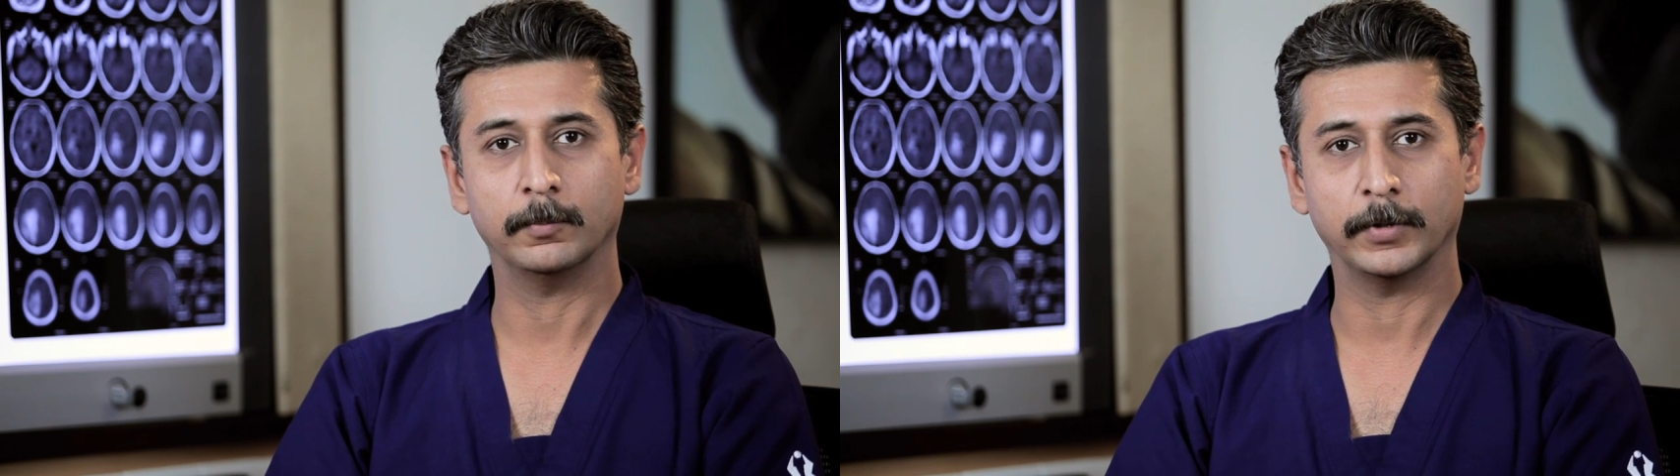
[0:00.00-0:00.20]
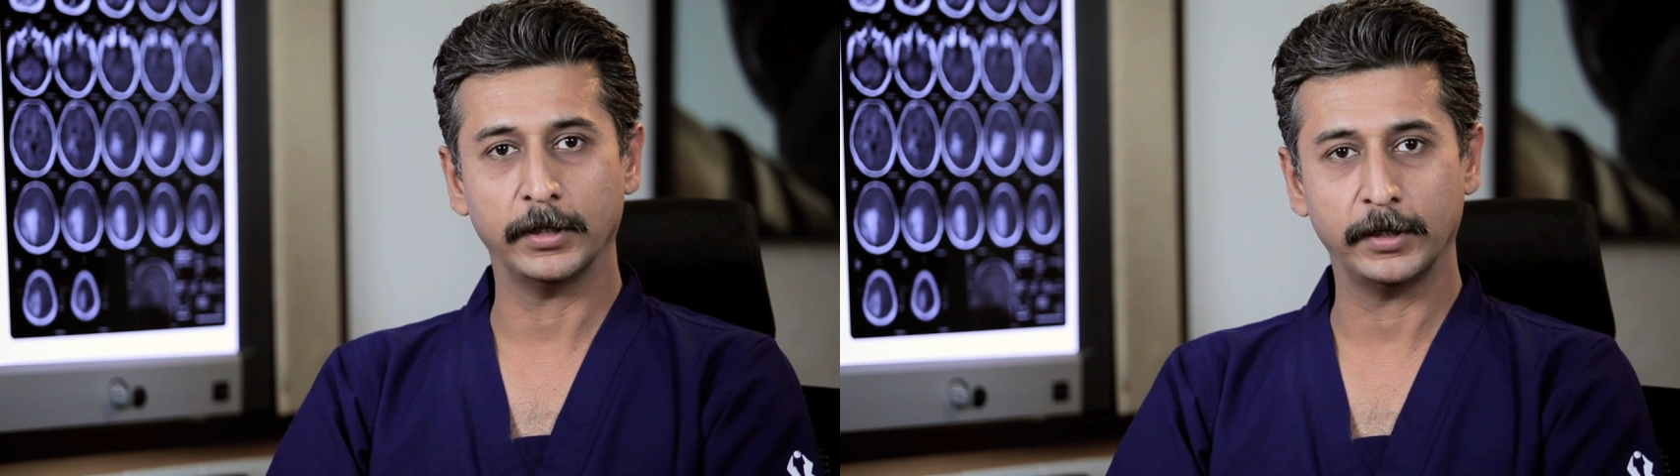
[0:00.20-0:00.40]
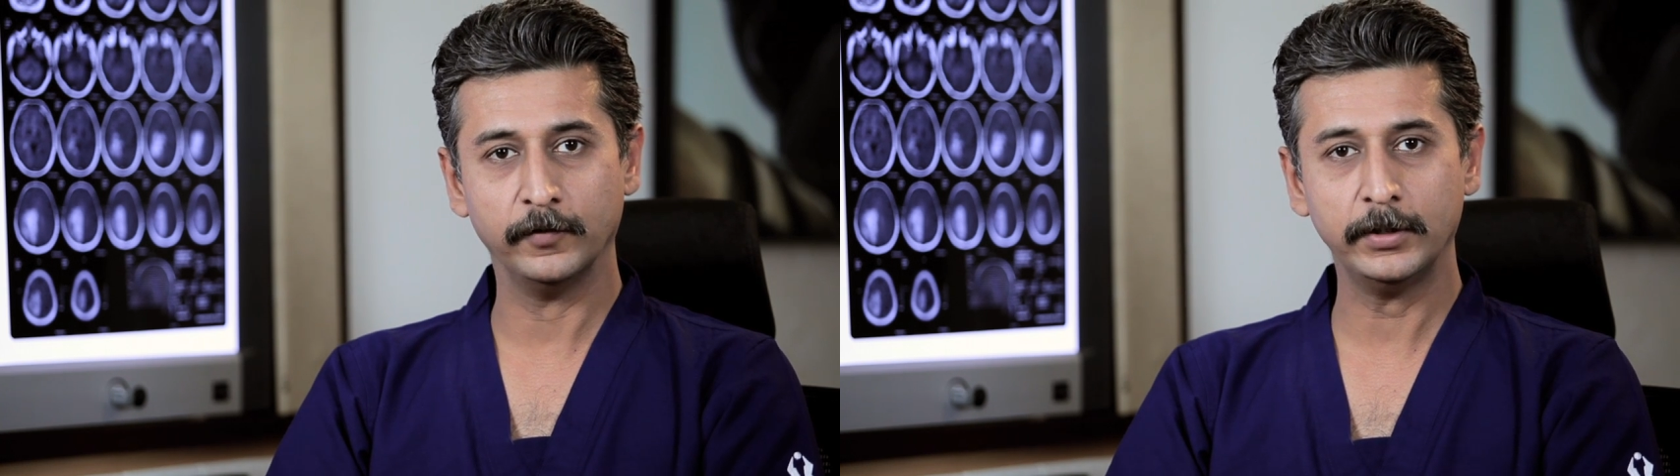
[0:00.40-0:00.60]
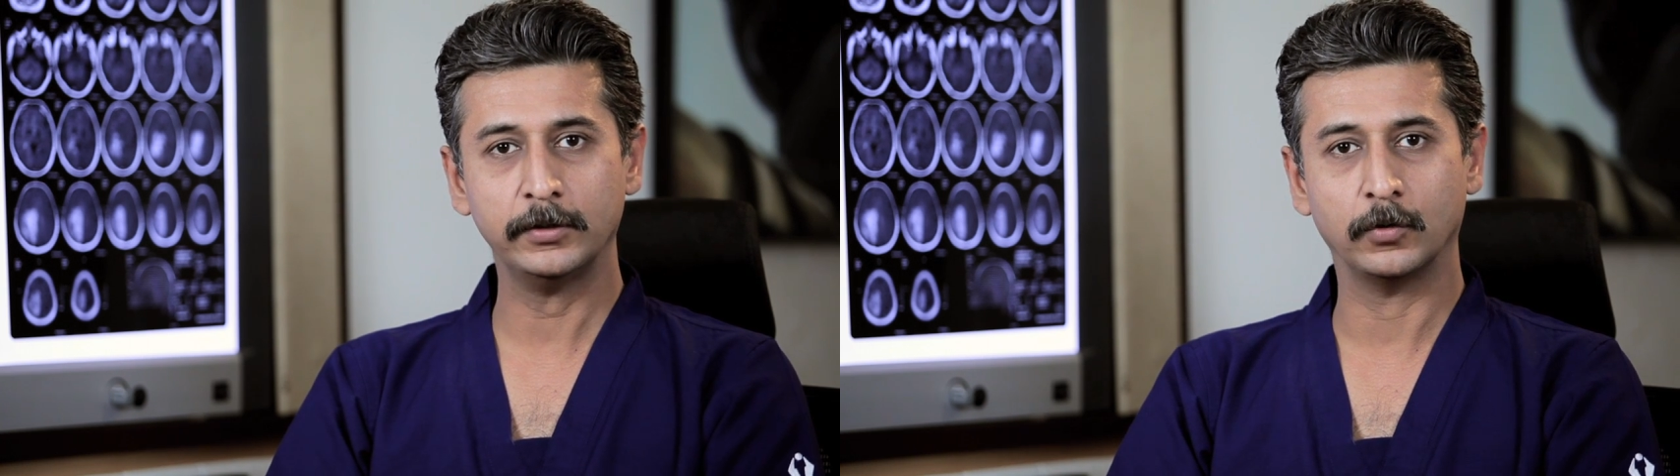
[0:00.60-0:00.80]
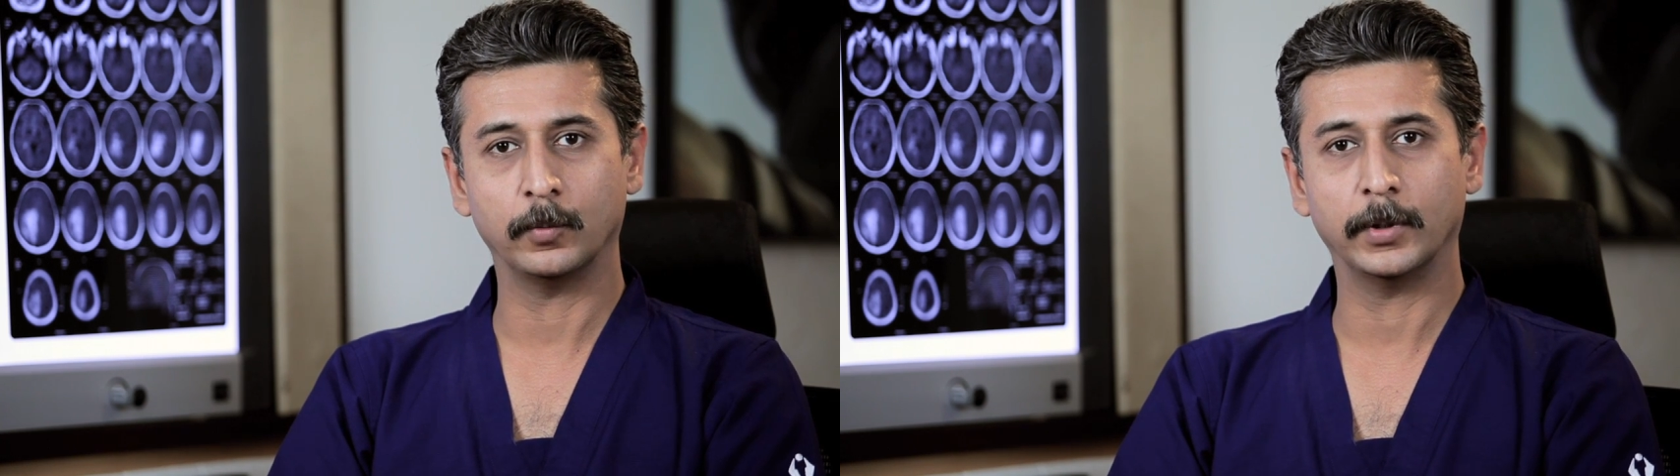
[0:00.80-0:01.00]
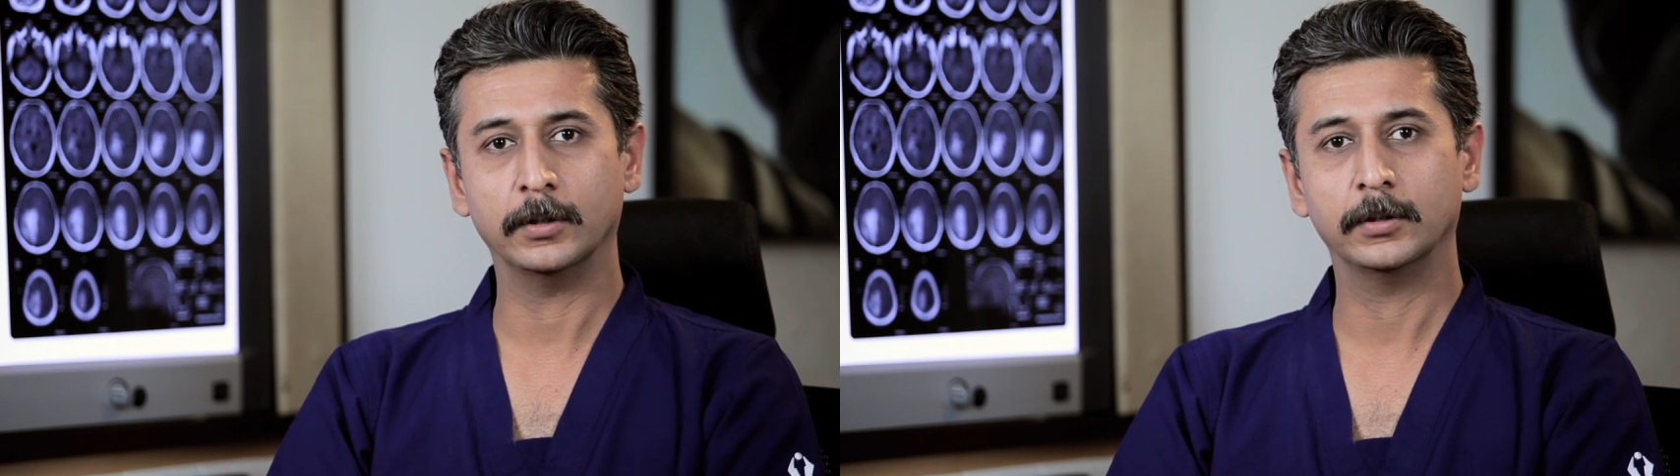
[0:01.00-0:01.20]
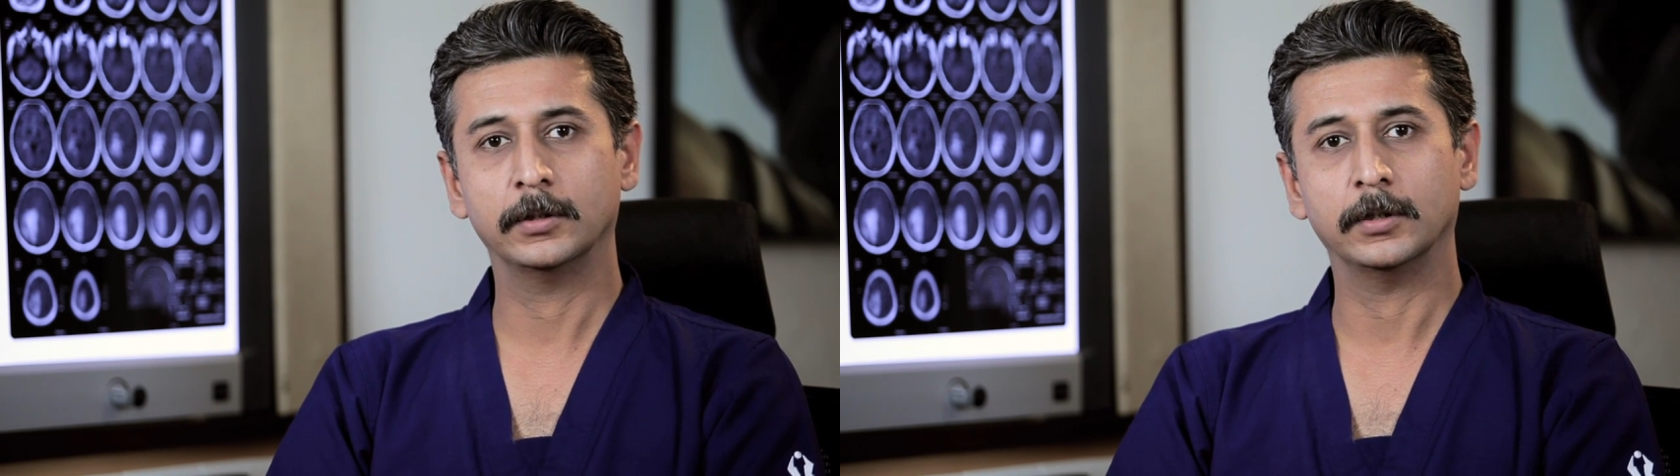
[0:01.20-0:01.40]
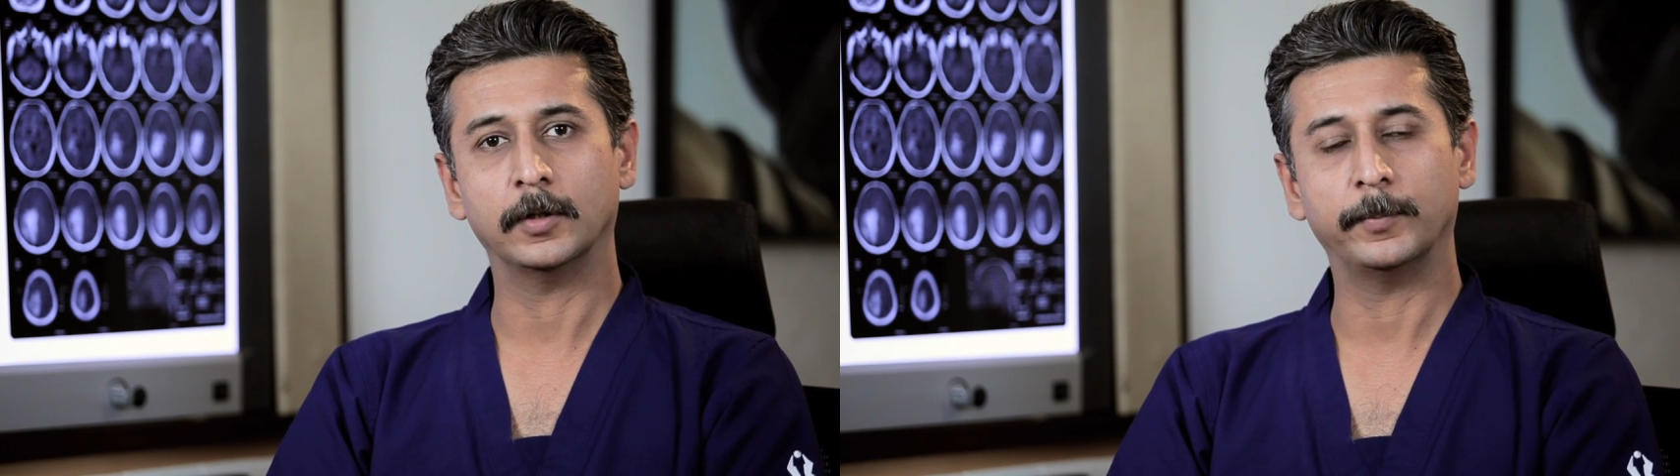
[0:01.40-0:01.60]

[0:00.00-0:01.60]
But even in coma, a